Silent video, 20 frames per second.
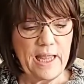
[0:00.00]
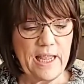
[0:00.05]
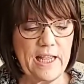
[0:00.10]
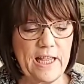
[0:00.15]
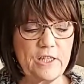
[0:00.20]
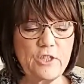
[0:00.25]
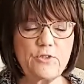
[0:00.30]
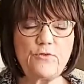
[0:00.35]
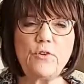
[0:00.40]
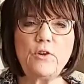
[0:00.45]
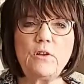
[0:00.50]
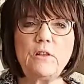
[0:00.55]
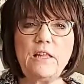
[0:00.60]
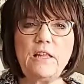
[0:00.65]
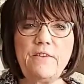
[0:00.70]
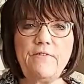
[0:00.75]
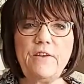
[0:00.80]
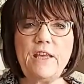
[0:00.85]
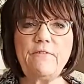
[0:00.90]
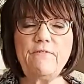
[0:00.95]
It's for
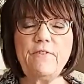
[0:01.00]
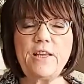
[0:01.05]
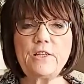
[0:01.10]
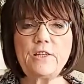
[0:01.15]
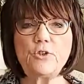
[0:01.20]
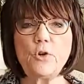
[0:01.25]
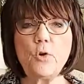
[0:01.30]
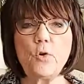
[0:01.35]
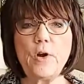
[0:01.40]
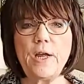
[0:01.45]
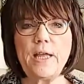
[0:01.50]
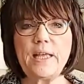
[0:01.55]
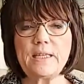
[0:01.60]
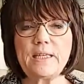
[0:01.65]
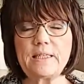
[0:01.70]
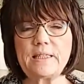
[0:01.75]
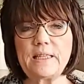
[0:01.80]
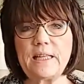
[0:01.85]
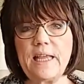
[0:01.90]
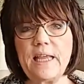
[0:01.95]
living
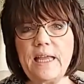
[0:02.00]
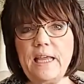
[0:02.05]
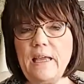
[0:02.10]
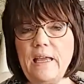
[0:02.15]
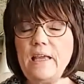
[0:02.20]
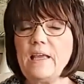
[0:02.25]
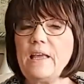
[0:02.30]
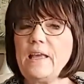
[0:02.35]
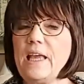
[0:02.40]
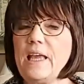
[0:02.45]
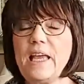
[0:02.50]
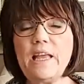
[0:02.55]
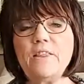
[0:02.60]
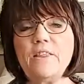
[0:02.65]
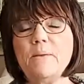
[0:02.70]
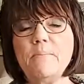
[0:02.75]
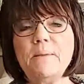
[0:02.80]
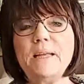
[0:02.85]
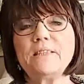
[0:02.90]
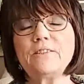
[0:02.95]
victoriously in
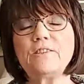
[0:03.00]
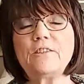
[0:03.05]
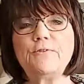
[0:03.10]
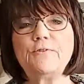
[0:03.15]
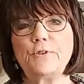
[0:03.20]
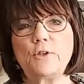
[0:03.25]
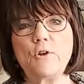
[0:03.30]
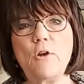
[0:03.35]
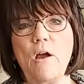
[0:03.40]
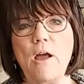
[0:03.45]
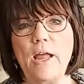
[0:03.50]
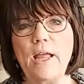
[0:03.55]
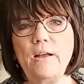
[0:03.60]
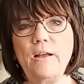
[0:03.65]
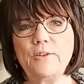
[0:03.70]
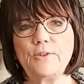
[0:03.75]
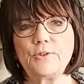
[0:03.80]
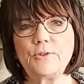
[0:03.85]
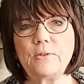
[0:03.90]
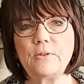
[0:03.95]
the midst of
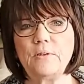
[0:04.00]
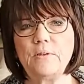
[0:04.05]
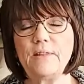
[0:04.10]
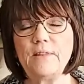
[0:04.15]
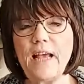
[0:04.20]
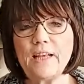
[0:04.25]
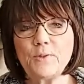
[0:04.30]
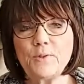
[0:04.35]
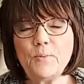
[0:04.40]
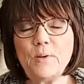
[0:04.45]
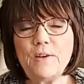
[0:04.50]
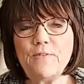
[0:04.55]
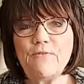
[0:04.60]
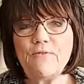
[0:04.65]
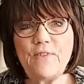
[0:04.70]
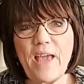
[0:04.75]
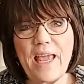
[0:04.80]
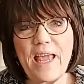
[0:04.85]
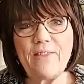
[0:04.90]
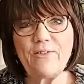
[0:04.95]
trials. That's what
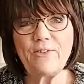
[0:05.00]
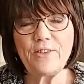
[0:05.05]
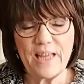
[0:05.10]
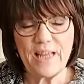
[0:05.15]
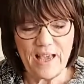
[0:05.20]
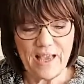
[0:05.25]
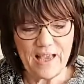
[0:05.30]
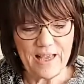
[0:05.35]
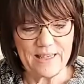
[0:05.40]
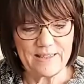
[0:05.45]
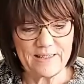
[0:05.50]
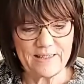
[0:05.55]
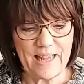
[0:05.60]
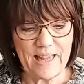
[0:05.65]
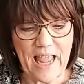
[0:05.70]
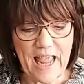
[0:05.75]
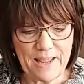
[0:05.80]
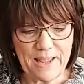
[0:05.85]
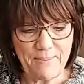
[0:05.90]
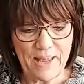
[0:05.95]
faith does.
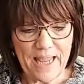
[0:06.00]
Amen.